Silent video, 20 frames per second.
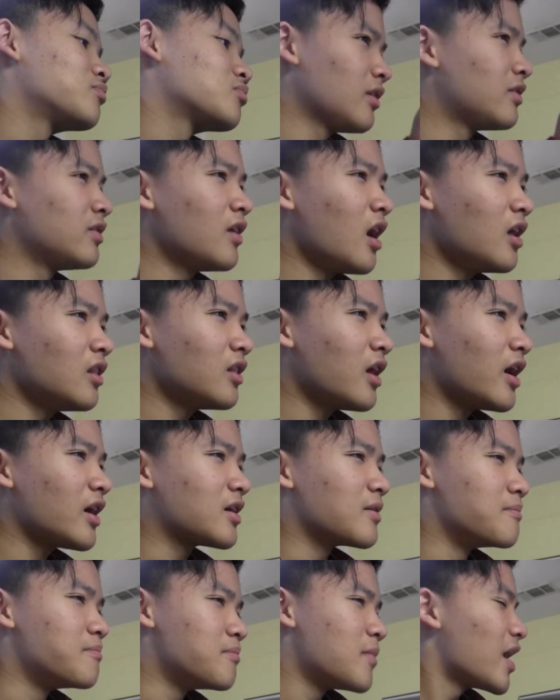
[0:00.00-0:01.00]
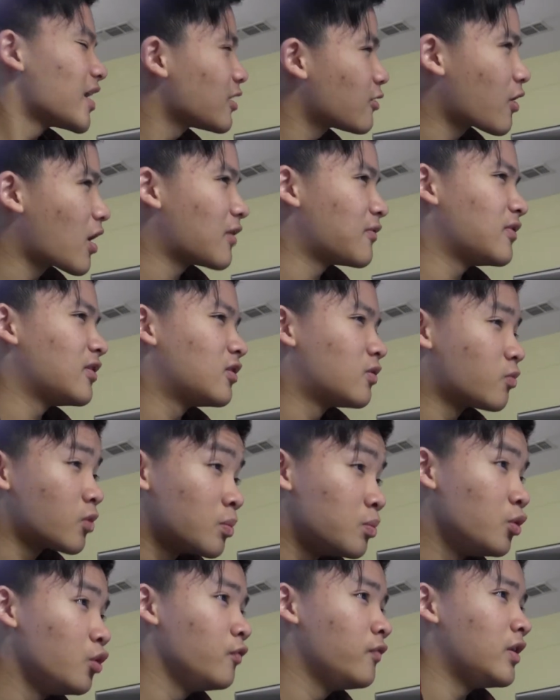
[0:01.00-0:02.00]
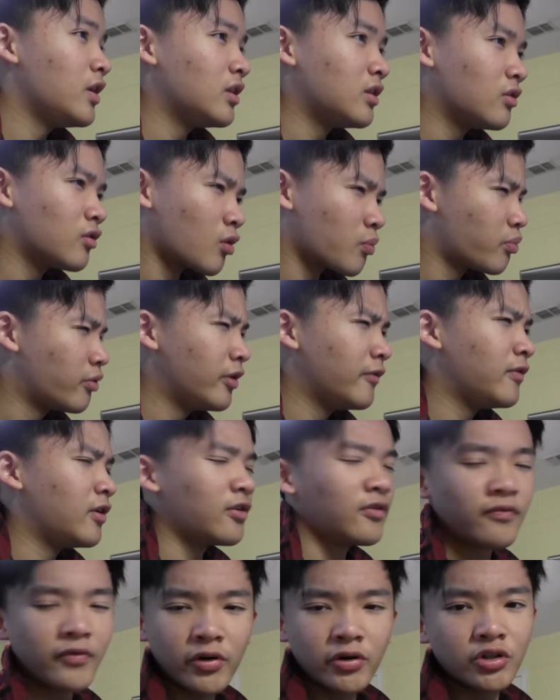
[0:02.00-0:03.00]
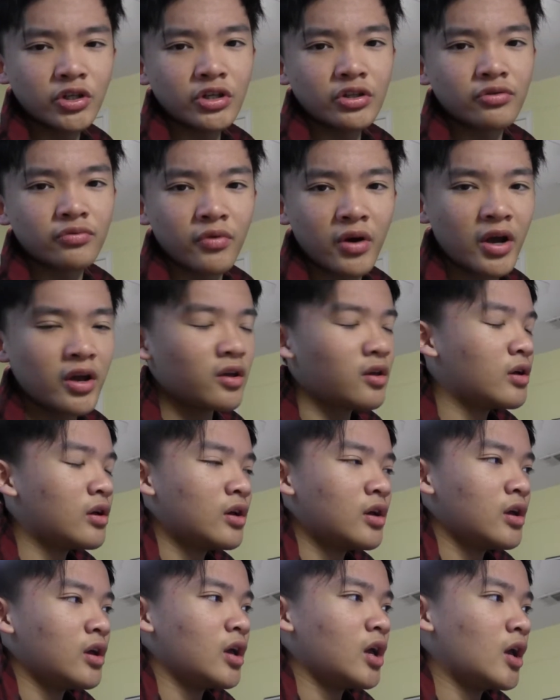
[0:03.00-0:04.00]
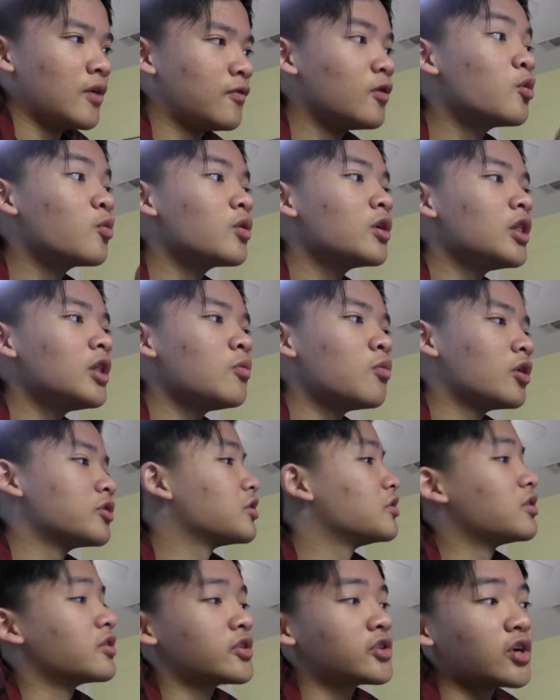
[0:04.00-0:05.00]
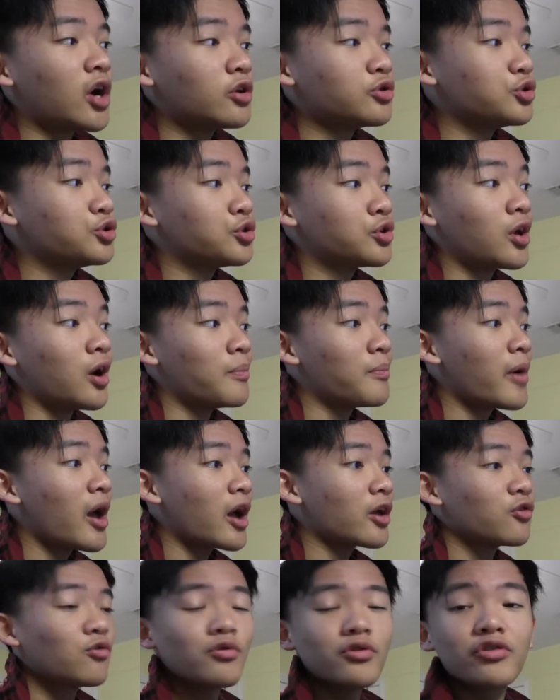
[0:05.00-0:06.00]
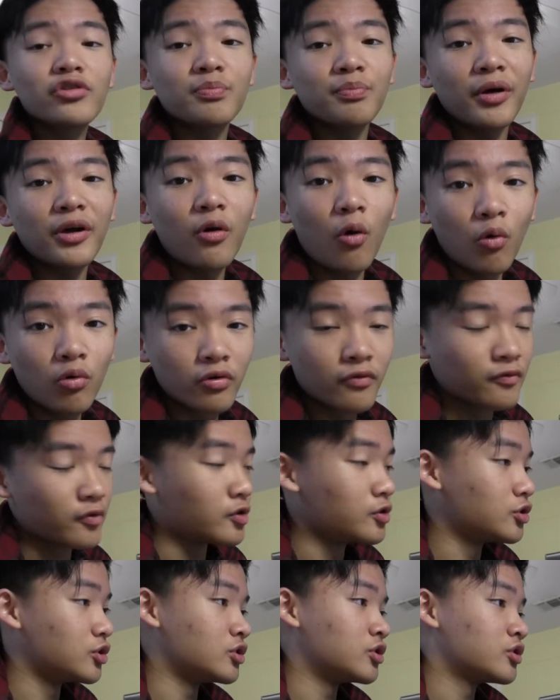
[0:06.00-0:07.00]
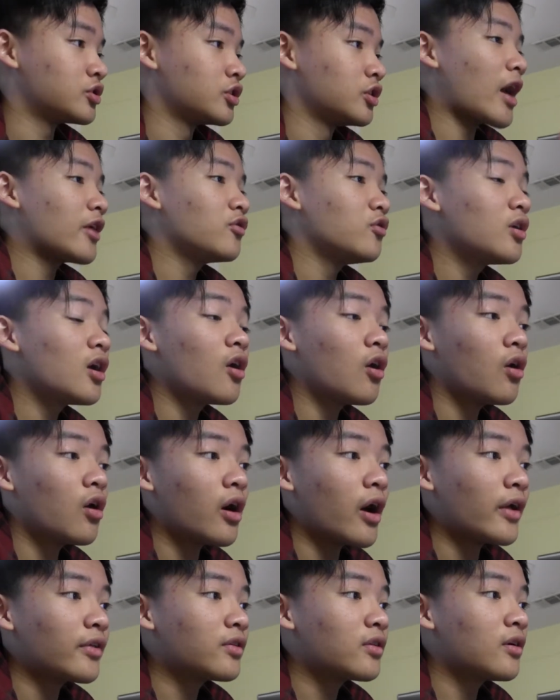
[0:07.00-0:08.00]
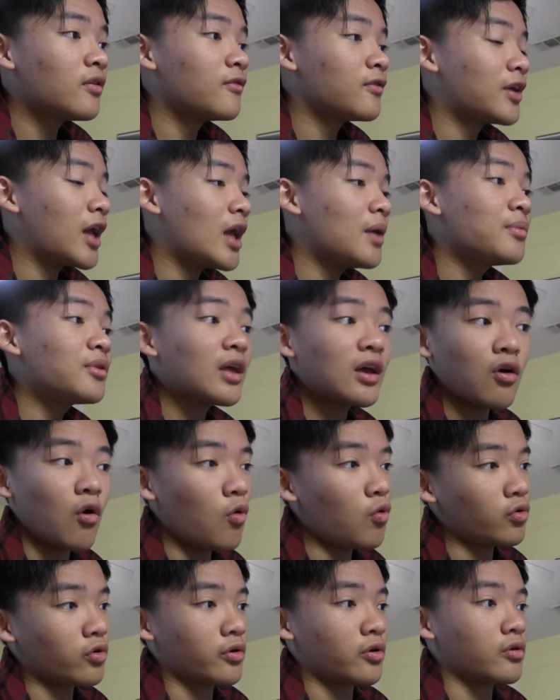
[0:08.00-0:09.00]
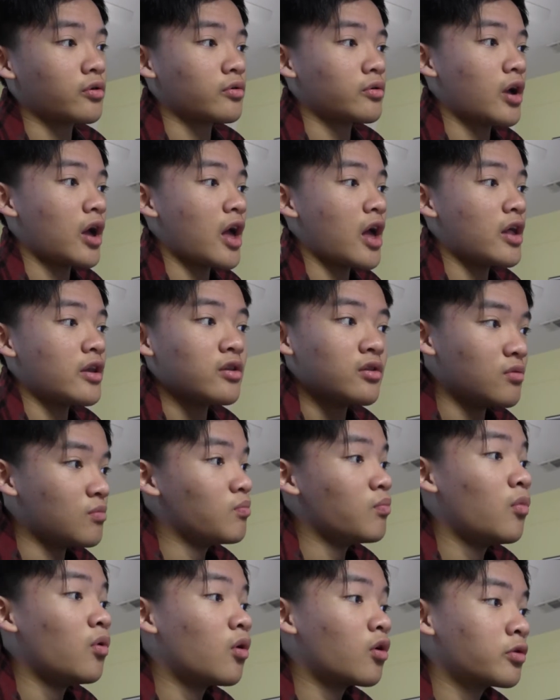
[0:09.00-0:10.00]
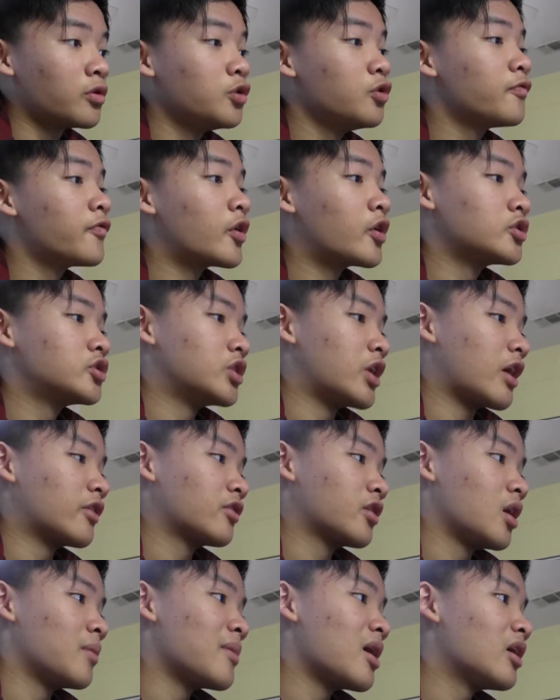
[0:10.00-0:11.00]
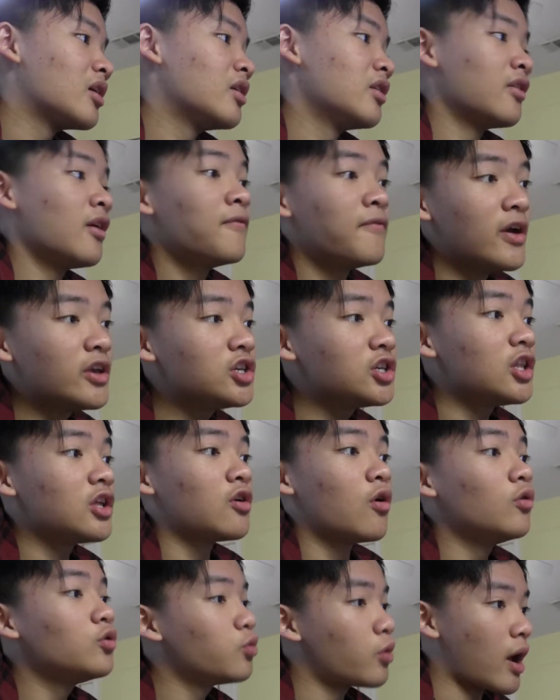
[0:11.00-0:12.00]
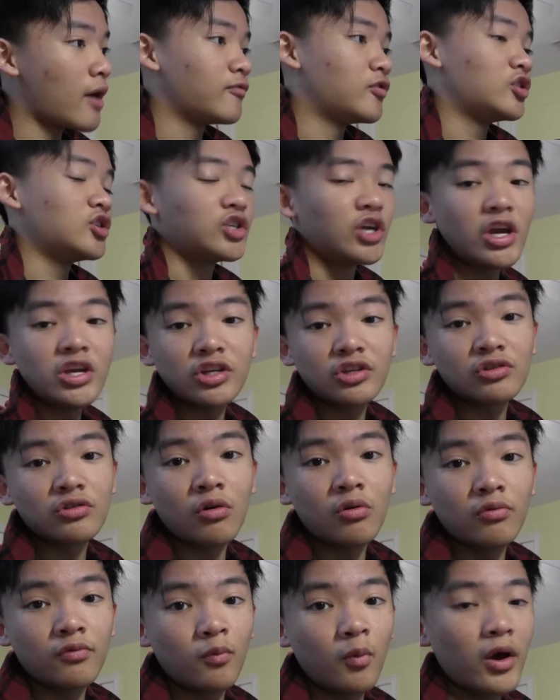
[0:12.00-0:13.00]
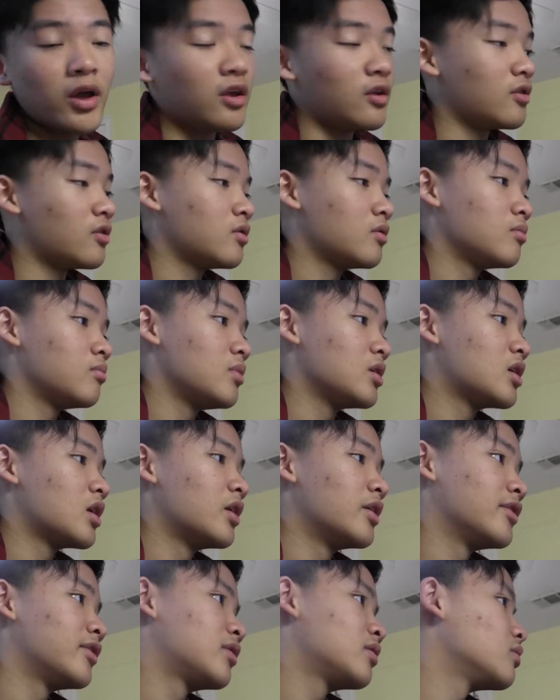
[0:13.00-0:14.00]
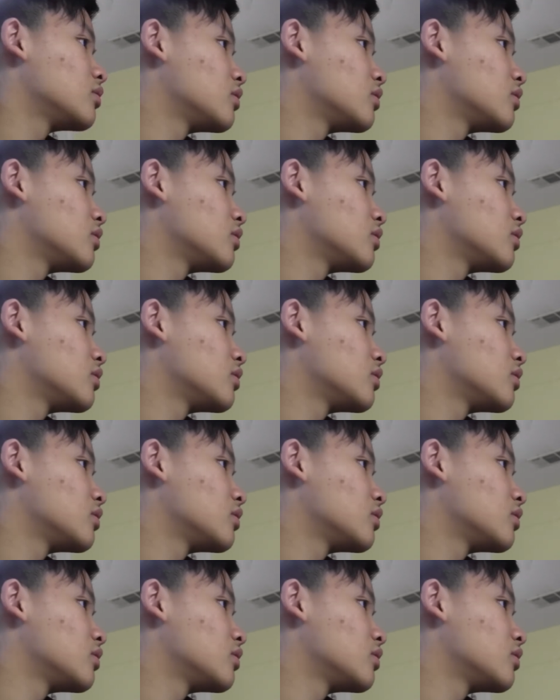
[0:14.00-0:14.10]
It's not like Minecraft is removing their previous versions, right? If you really want the nostalgia to come back, you can just play older versions. As the games get older, and more new versions have to come out, it's eventually going to have to change its own ways, because